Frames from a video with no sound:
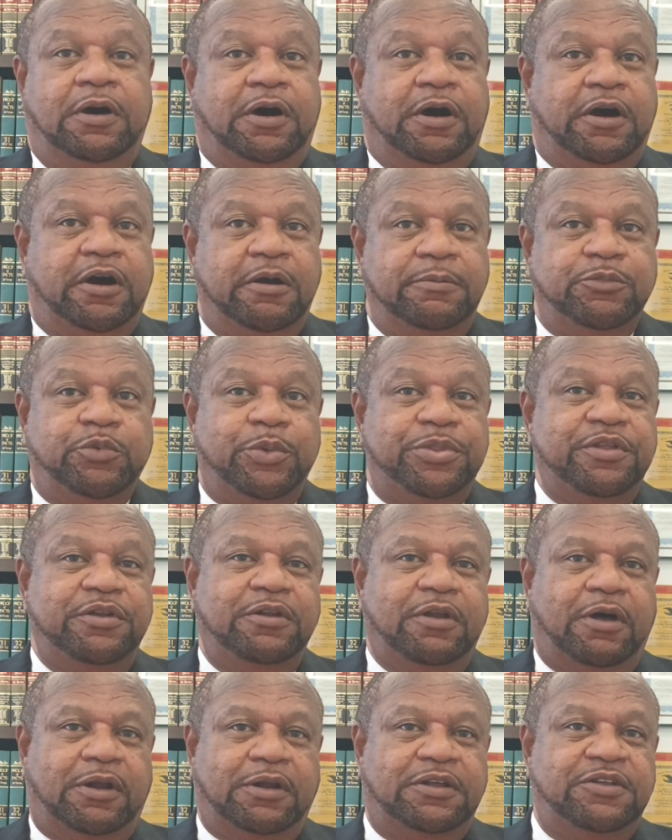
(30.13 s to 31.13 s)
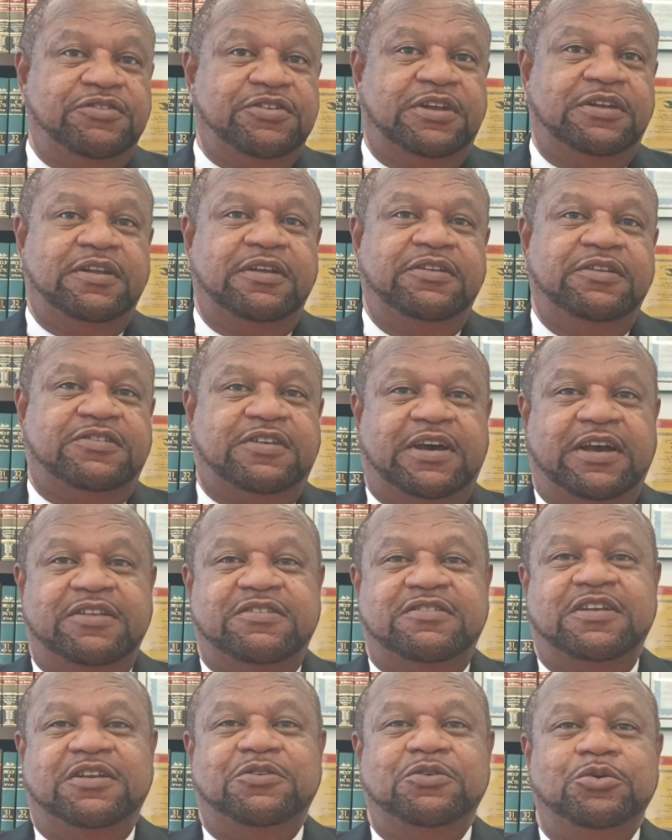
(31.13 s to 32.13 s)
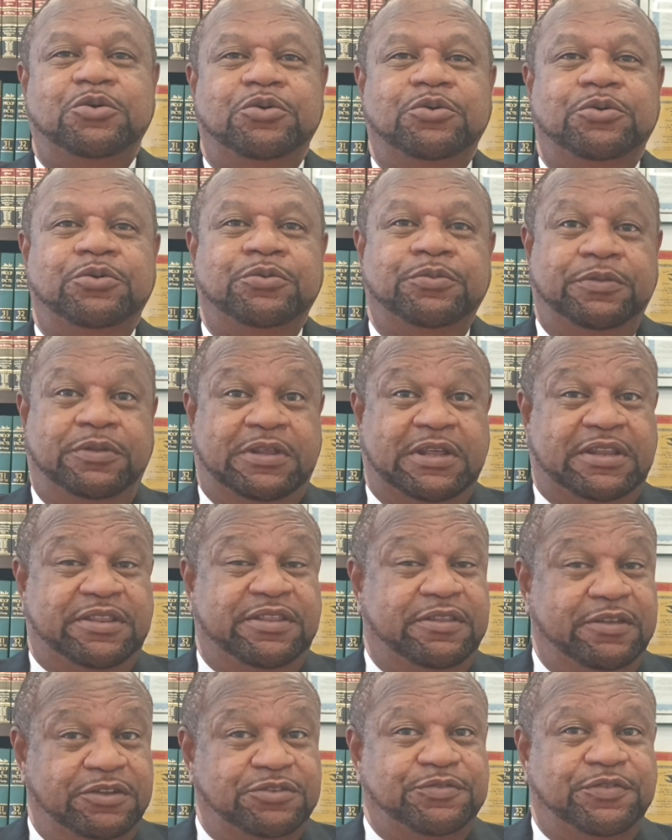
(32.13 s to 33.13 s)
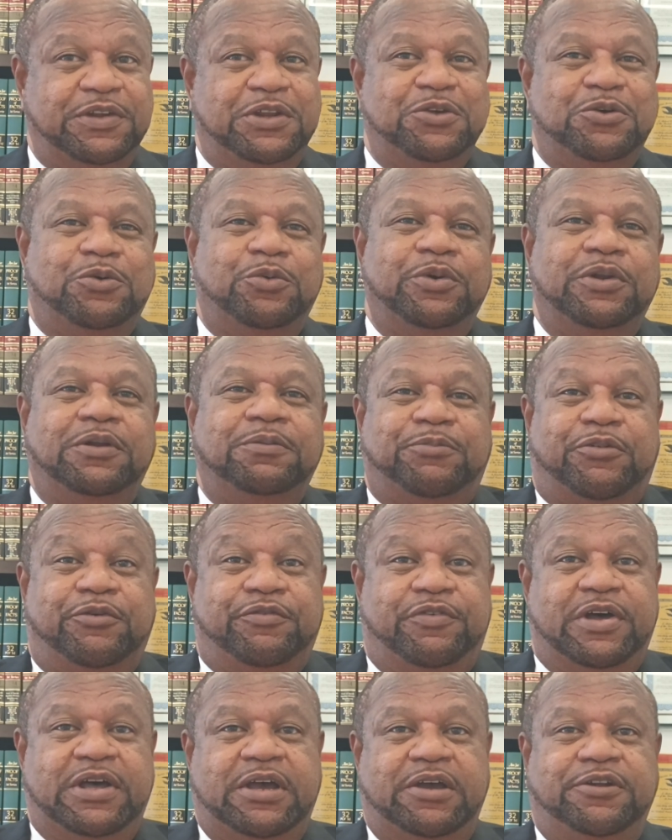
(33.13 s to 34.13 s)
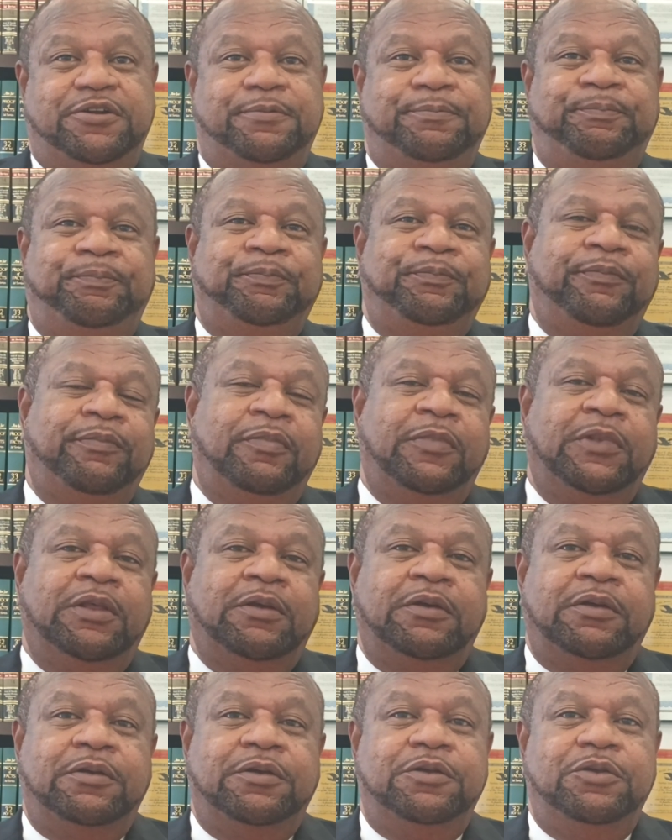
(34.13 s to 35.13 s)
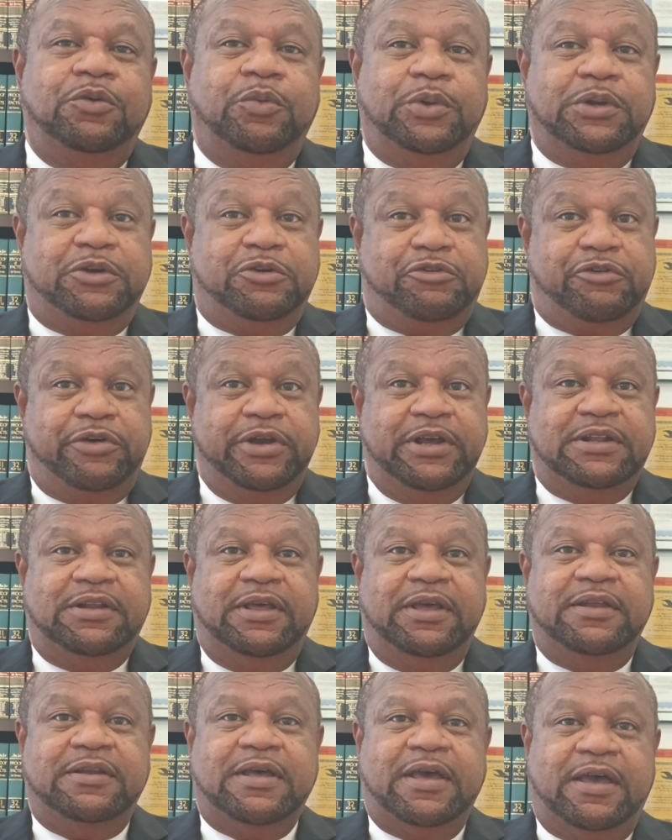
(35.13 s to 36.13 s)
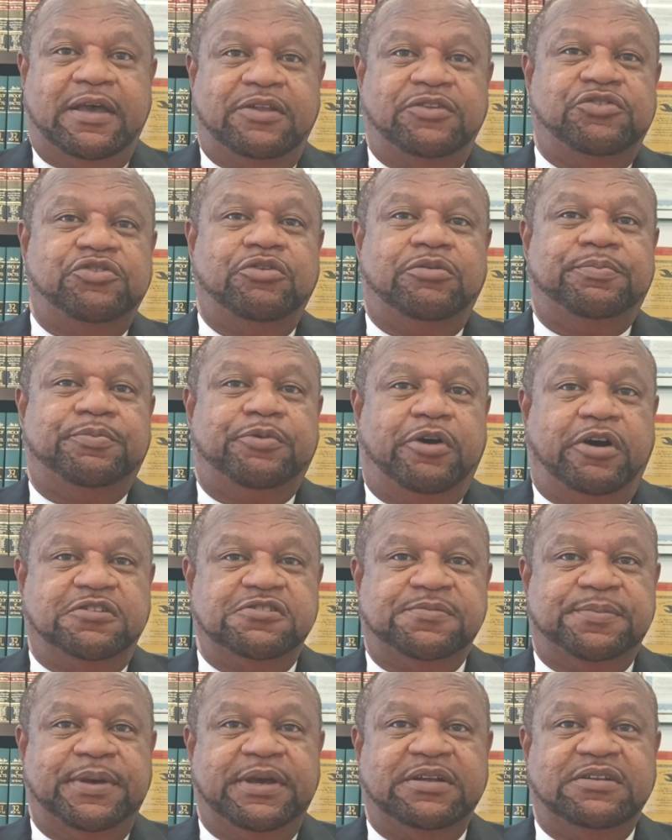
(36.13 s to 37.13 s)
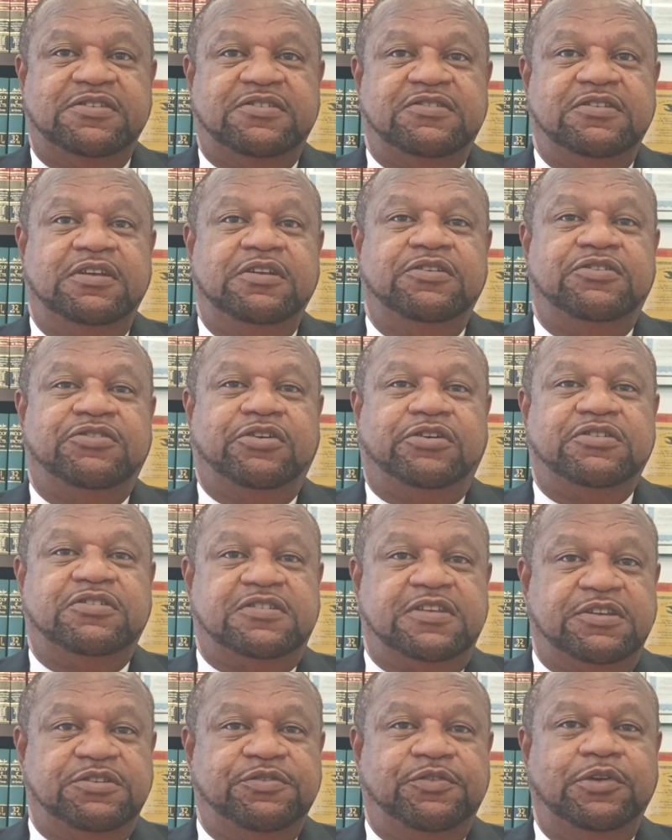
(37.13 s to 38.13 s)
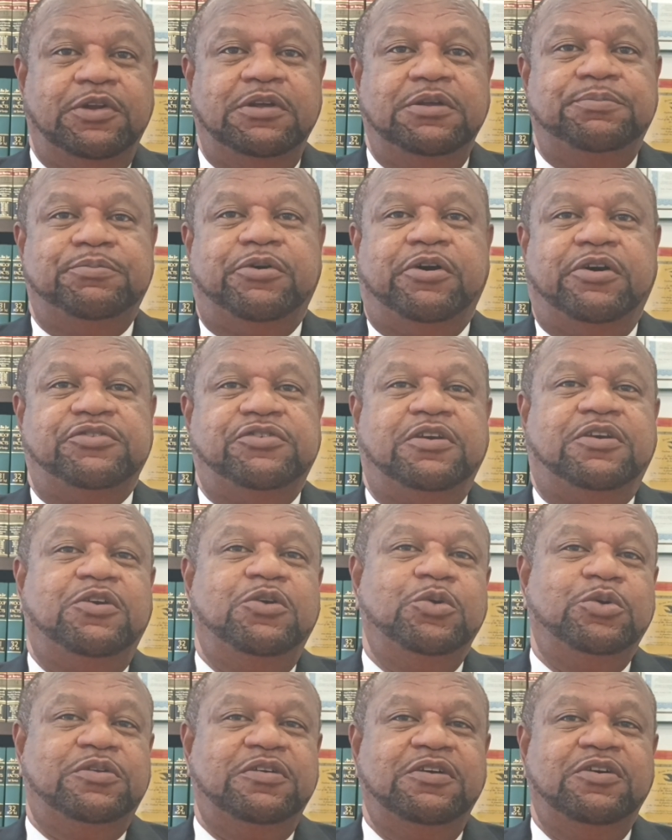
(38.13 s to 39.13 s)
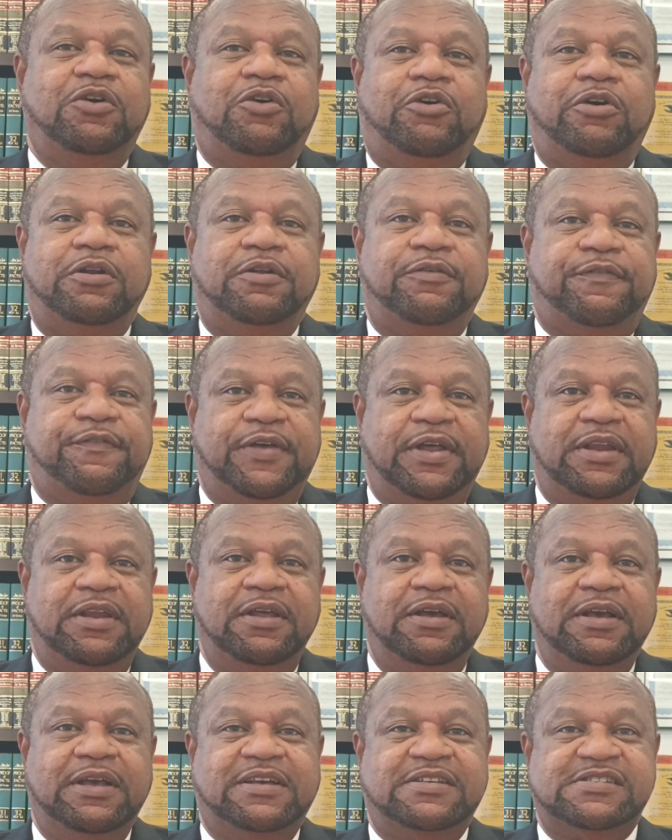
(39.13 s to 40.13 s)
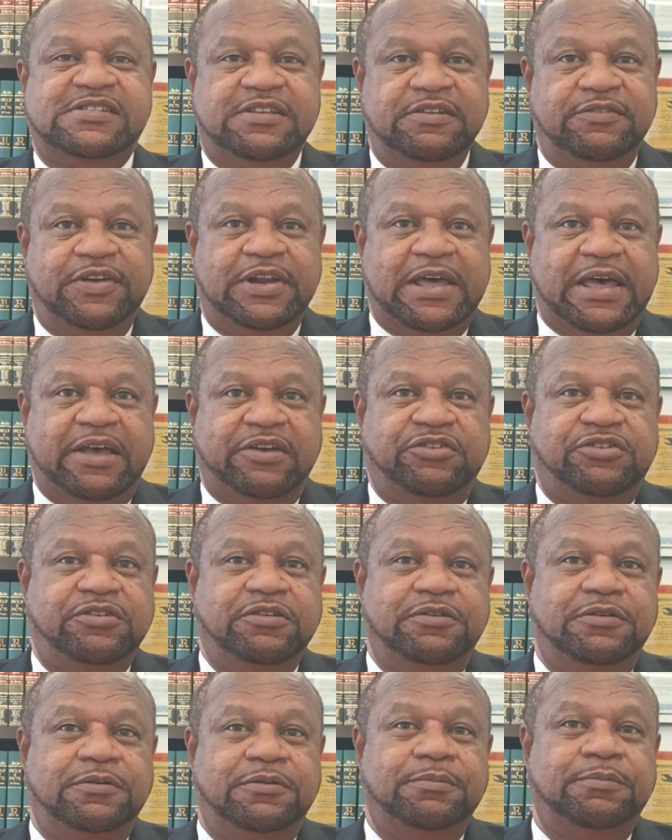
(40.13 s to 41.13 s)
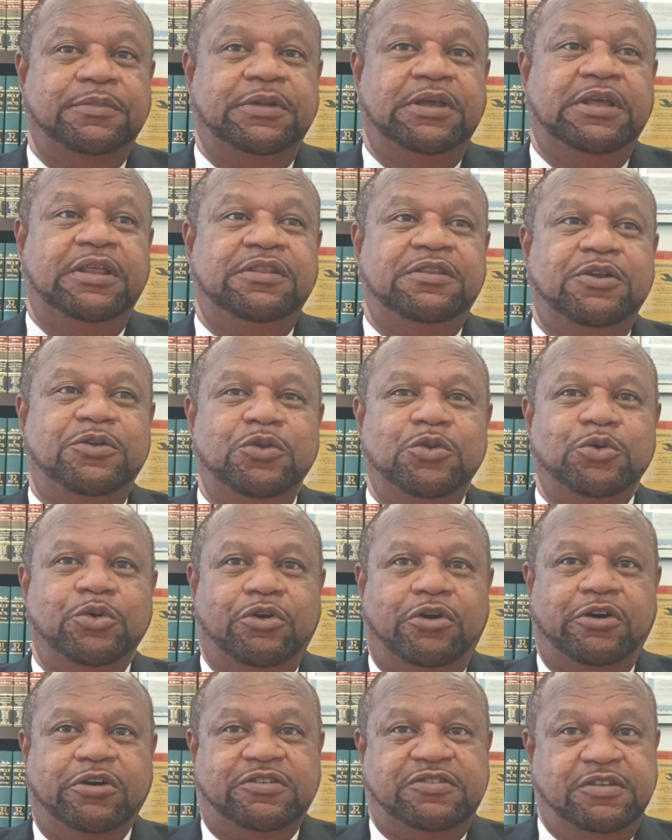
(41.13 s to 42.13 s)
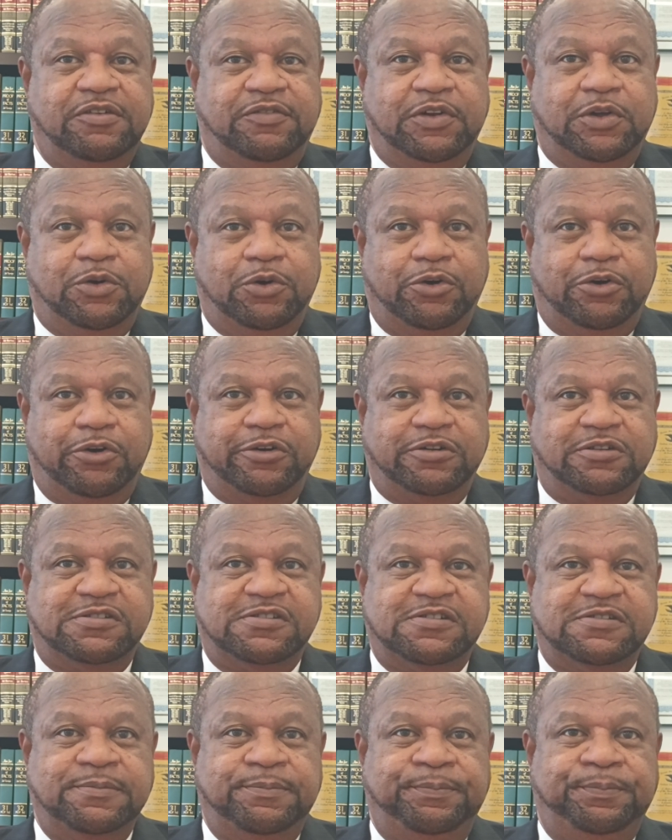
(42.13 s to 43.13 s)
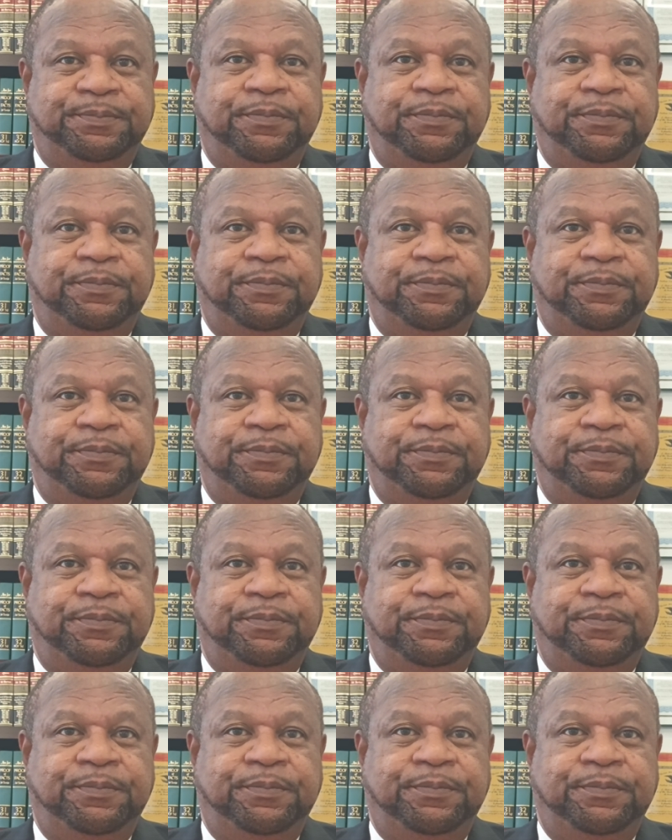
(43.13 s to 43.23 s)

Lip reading: Armed with the knowledge and insights that this video will provide, you will greatly enhance your prospects in successfully prosecuting or defending a civil action in the New York civil courts.